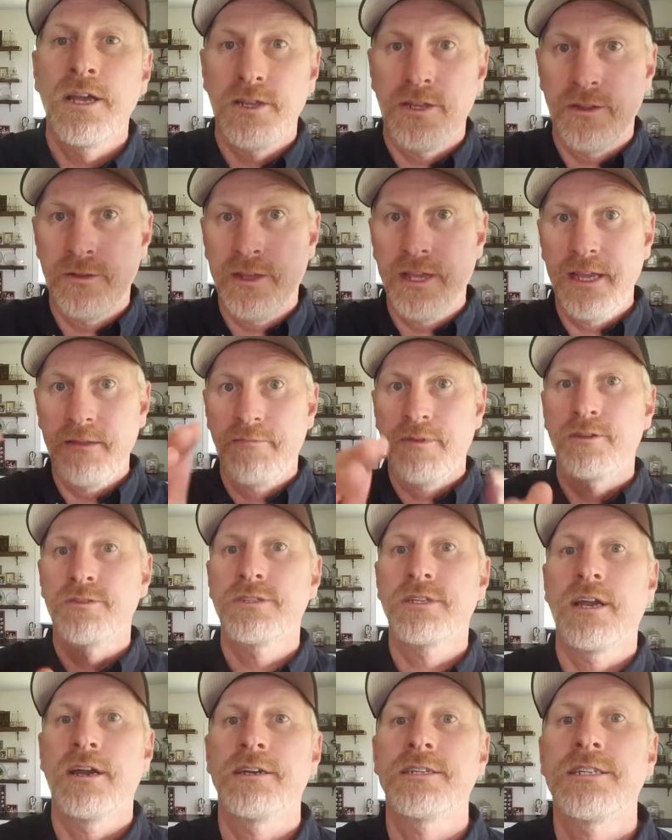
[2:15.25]
to keep
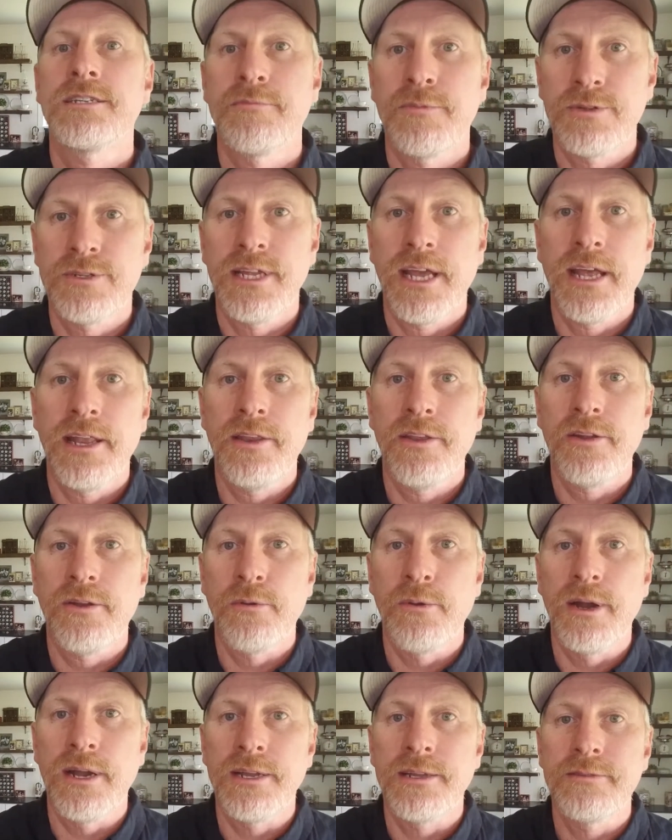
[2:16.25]
those customers heading your
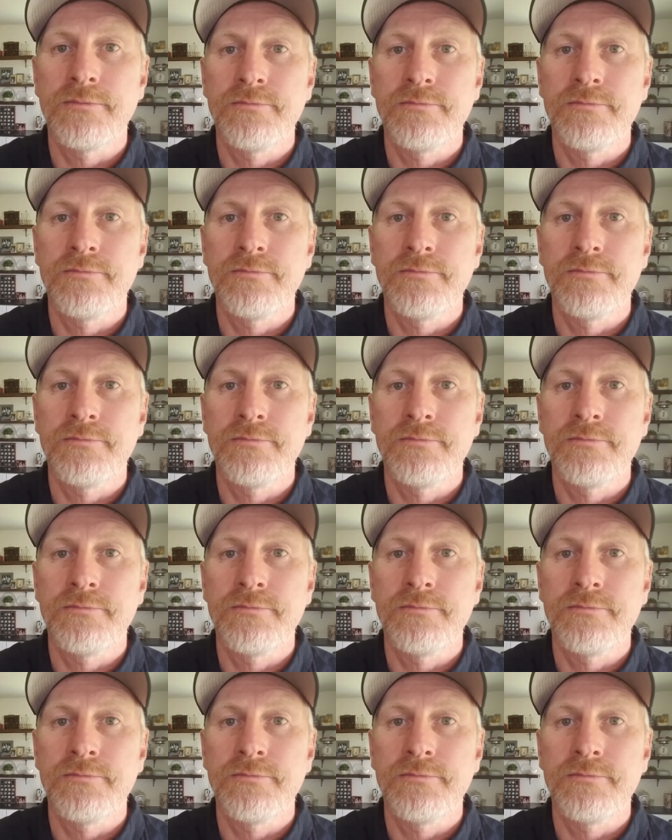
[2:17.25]
way.